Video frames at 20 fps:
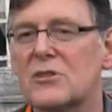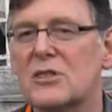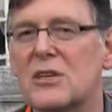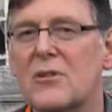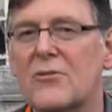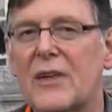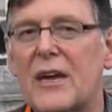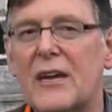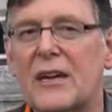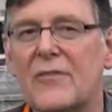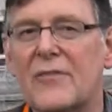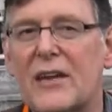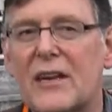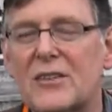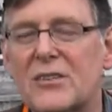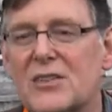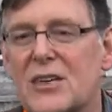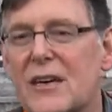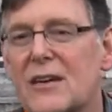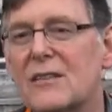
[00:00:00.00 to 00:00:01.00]
so they can
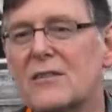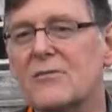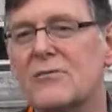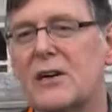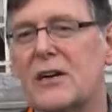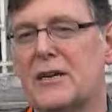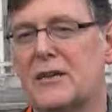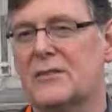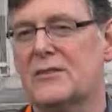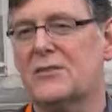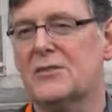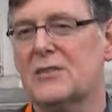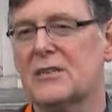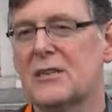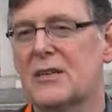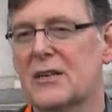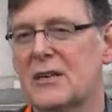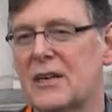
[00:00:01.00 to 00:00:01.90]
then take the reins